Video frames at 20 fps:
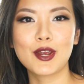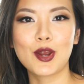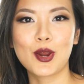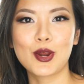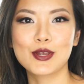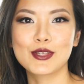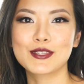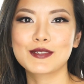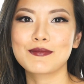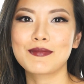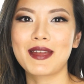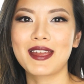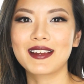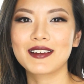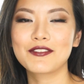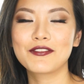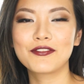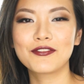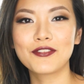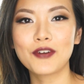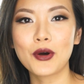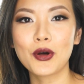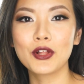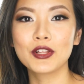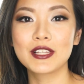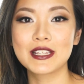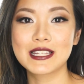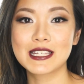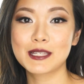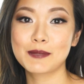Hearts MAC
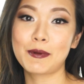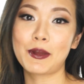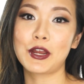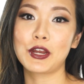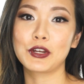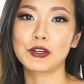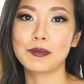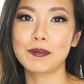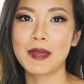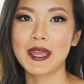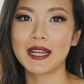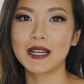fall inspired